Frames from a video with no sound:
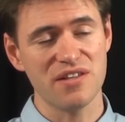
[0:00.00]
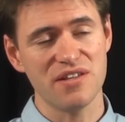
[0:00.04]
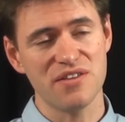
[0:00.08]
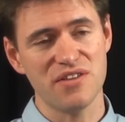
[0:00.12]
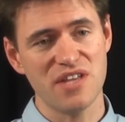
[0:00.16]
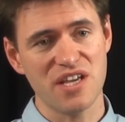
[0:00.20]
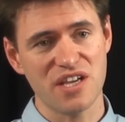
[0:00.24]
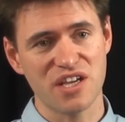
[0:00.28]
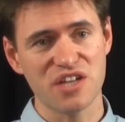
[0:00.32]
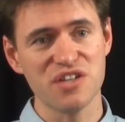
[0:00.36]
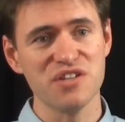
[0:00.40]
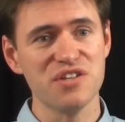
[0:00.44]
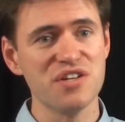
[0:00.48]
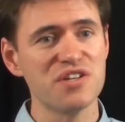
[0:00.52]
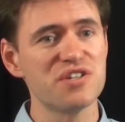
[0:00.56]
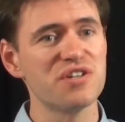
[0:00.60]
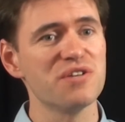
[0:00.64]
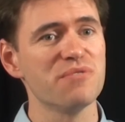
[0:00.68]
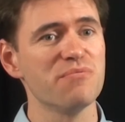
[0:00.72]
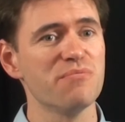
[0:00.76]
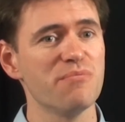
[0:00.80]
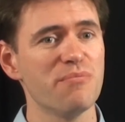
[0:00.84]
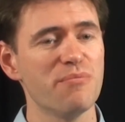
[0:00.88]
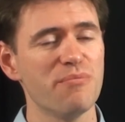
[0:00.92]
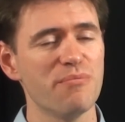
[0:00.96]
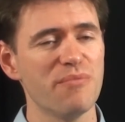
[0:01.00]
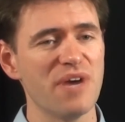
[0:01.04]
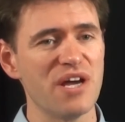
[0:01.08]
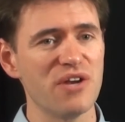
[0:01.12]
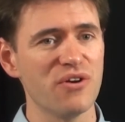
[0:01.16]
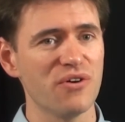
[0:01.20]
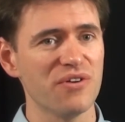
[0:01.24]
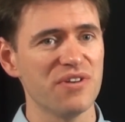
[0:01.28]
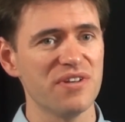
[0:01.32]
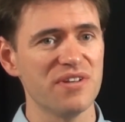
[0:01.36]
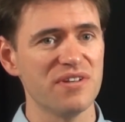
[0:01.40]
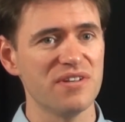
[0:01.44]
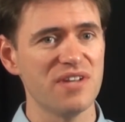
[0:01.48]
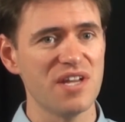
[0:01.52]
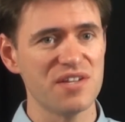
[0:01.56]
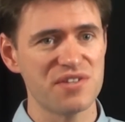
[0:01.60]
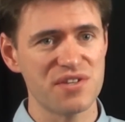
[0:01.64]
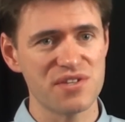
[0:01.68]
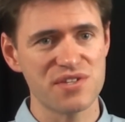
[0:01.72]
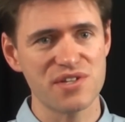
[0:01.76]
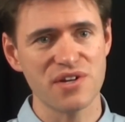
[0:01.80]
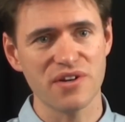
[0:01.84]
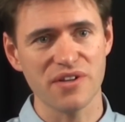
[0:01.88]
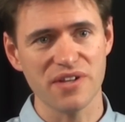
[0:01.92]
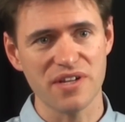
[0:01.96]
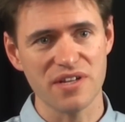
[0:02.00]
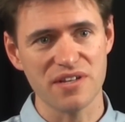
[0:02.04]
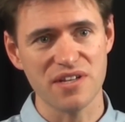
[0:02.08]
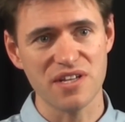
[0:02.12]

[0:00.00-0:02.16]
their condition may not necessarily